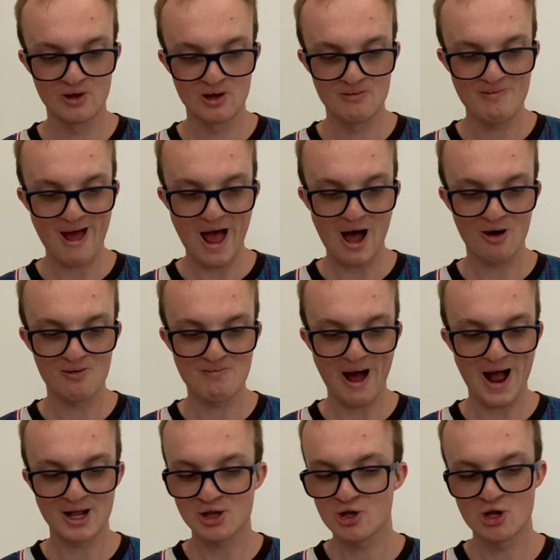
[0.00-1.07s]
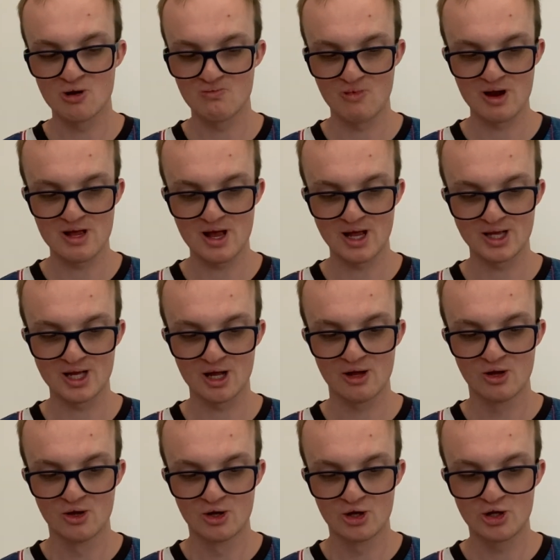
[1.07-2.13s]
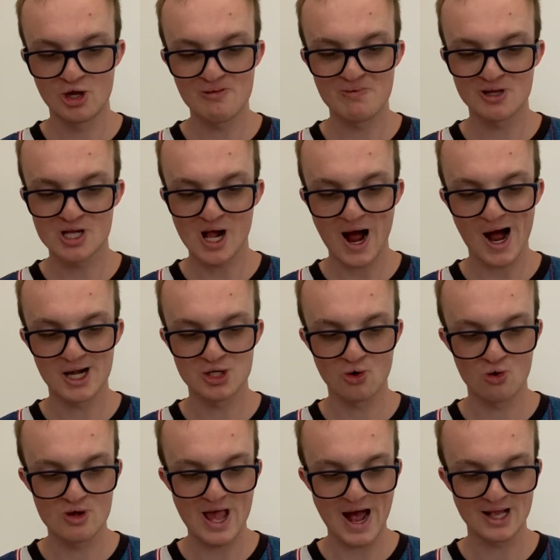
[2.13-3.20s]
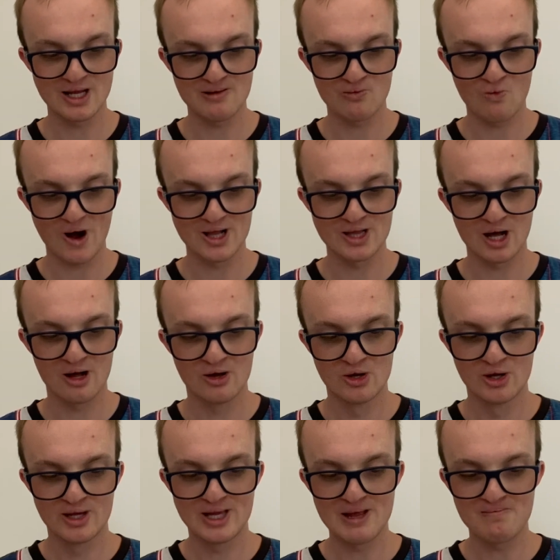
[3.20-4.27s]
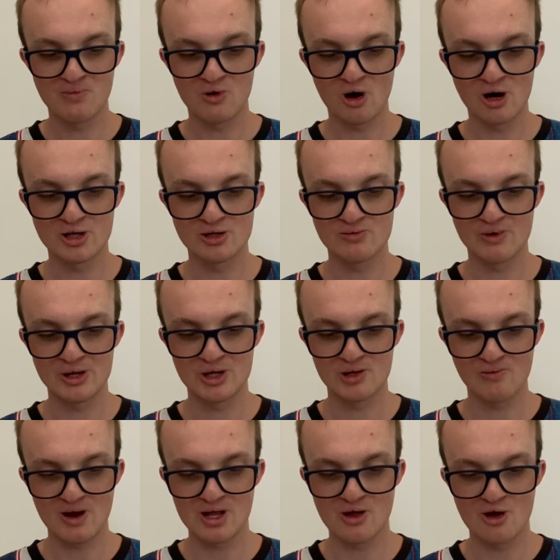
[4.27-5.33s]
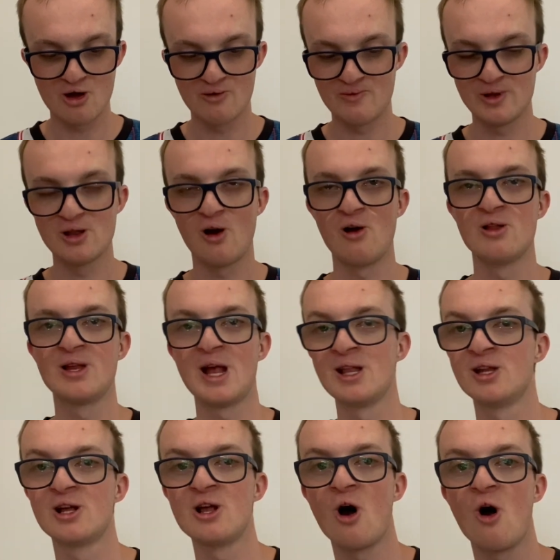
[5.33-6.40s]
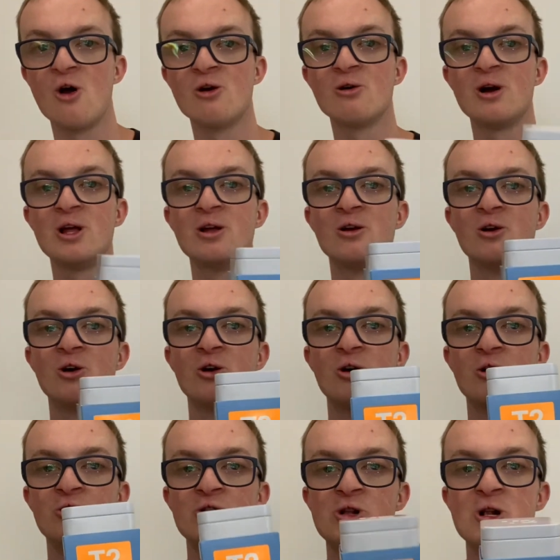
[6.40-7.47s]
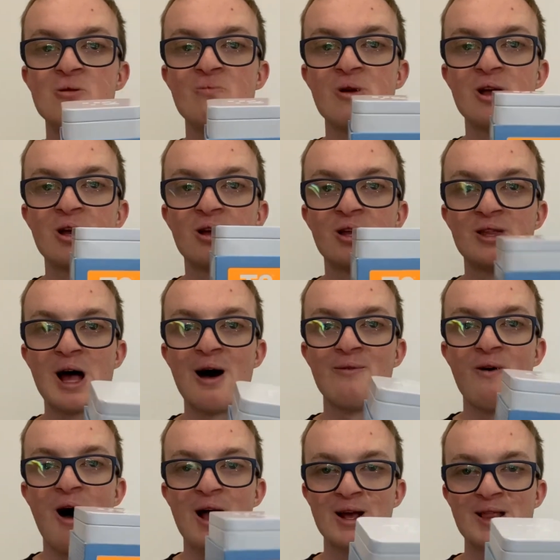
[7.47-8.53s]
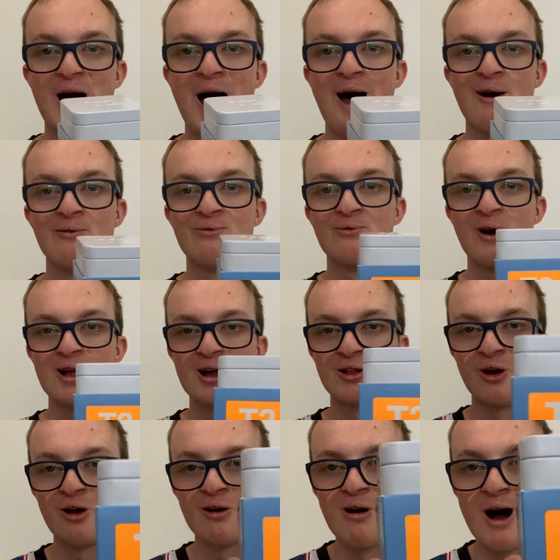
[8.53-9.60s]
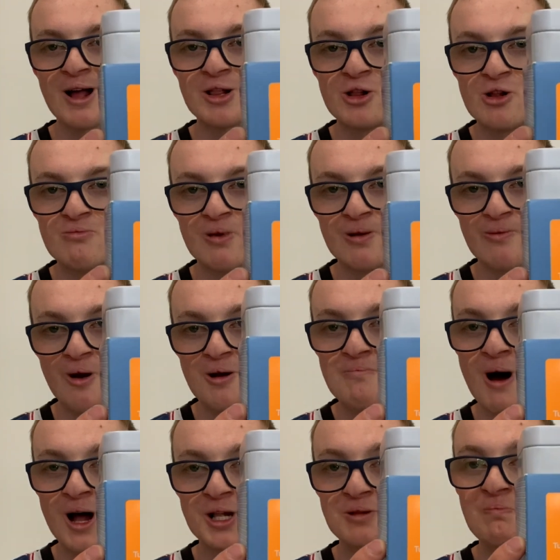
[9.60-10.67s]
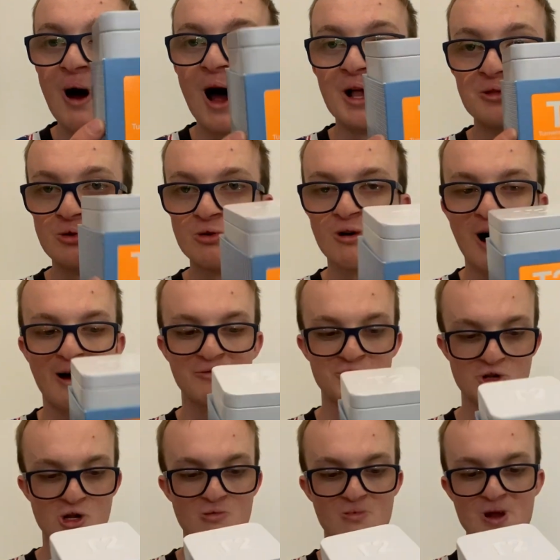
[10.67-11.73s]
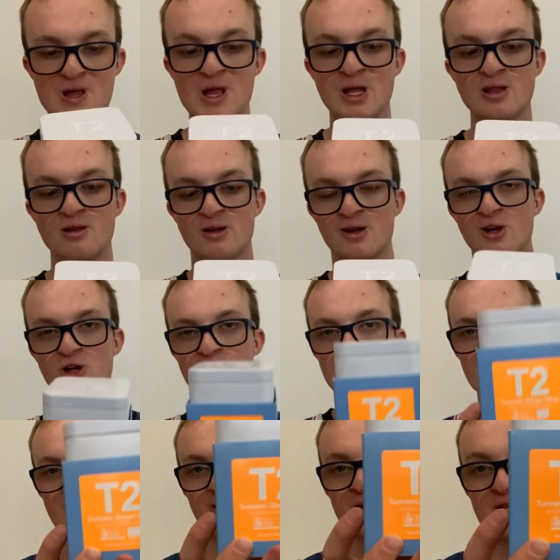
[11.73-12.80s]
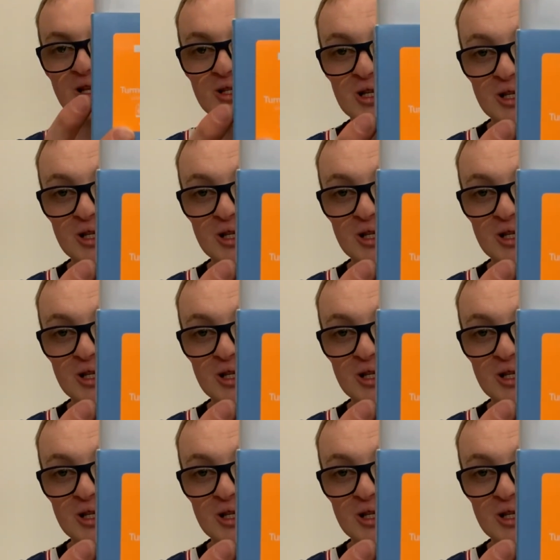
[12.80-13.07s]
power-packed turmeric. It's a supercharged organic wonder, sip-loaded with sweet earthy notes, and it's the only turmeric stuff I can have. Like, I don't like turmeric very much, but I do love turmeric in Turmeric Ginger